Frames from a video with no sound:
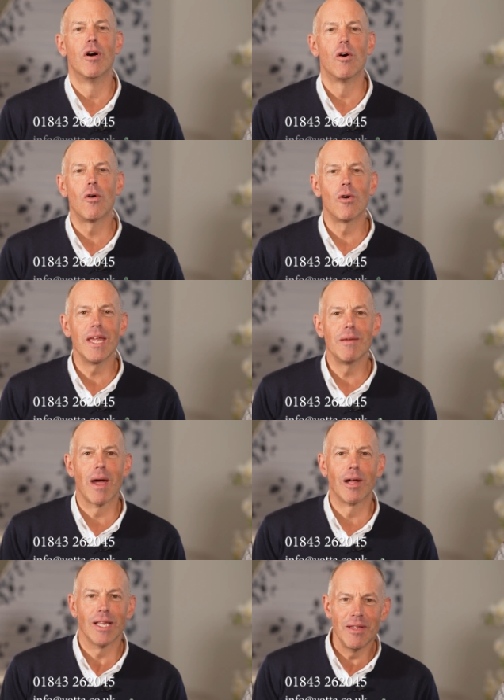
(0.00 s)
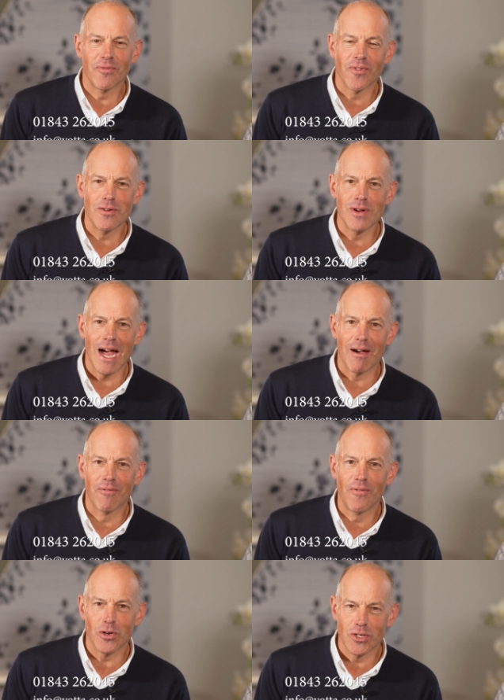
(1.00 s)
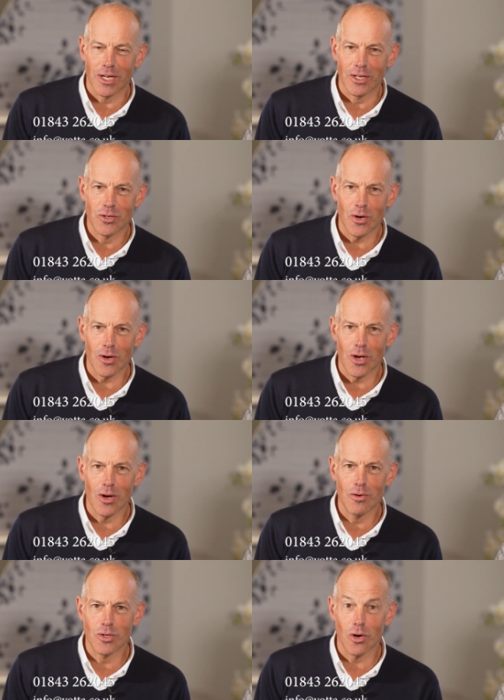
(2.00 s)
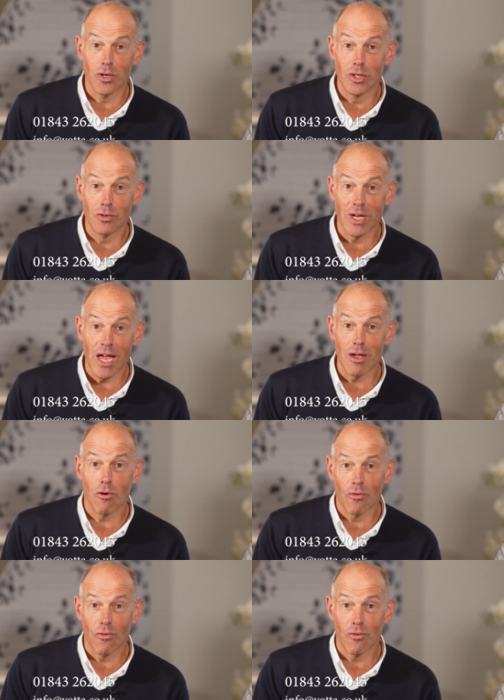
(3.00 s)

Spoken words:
or email info@votta.co.uk or,